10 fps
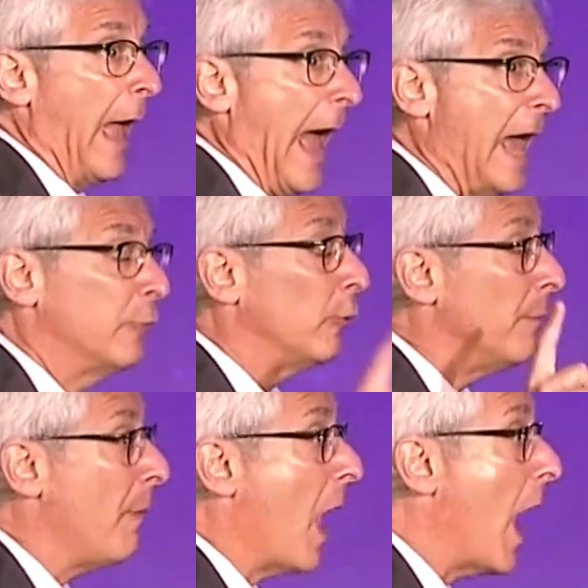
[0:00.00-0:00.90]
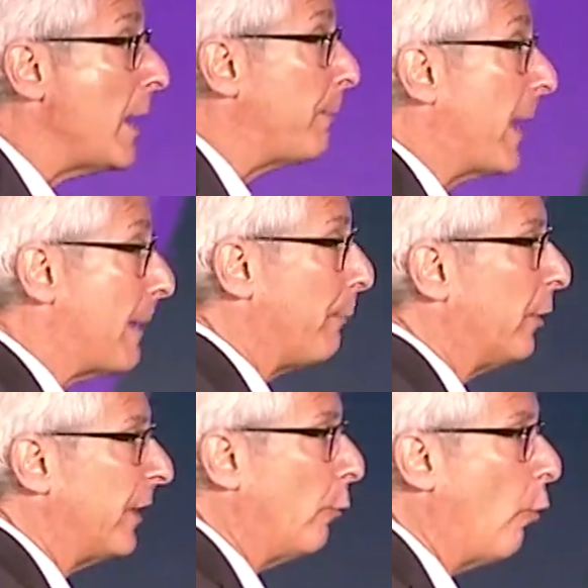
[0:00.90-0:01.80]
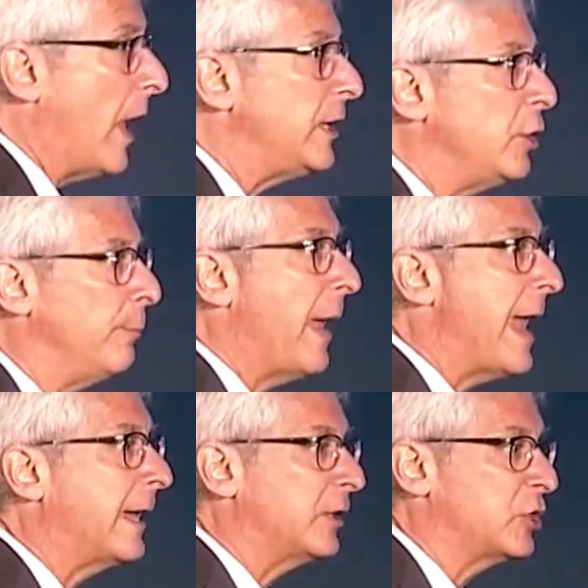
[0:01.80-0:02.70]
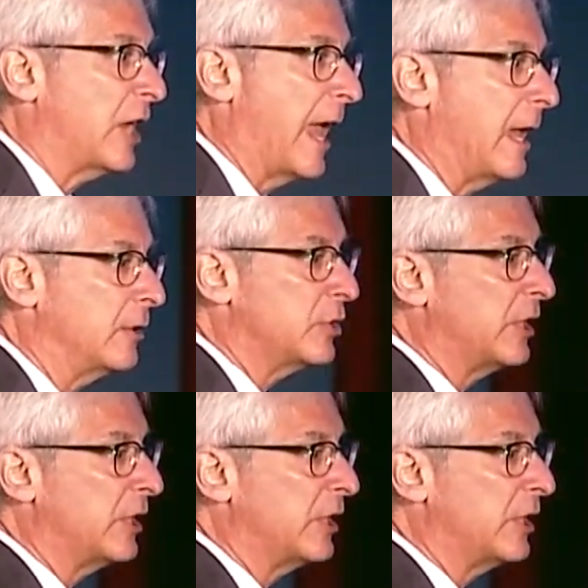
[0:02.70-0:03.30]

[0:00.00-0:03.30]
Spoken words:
And remind people that when you make a change,